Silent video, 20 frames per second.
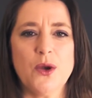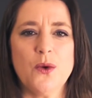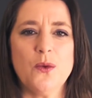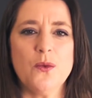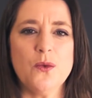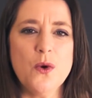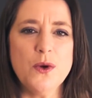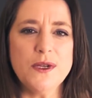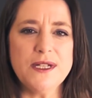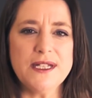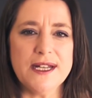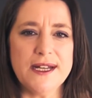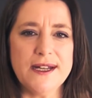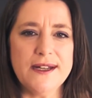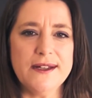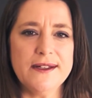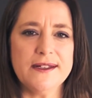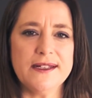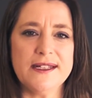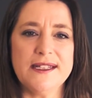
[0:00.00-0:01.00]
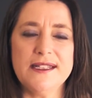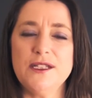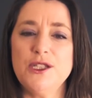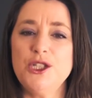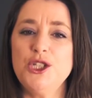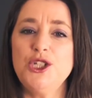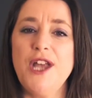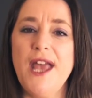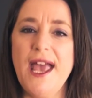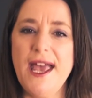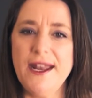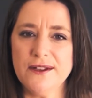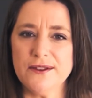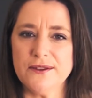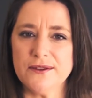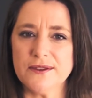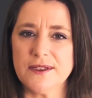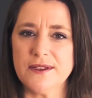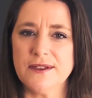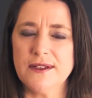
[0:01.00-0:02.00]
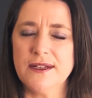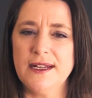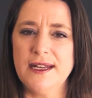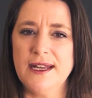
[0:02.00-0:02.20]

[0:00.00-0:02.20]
Water is channeled.